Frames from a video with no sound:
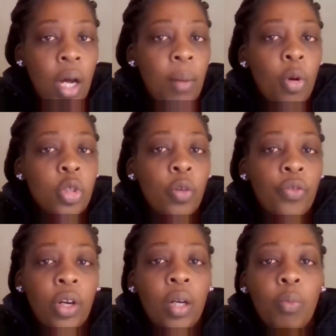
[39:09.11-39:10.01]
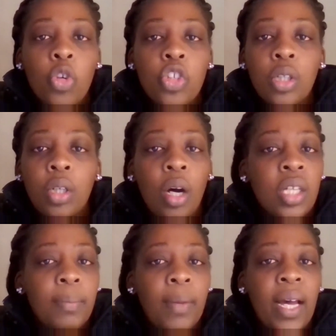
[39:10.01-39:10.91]
also very emotional.
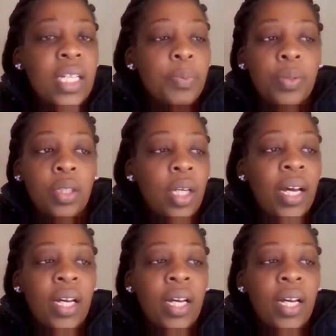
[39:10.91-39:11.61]
Ask my husband.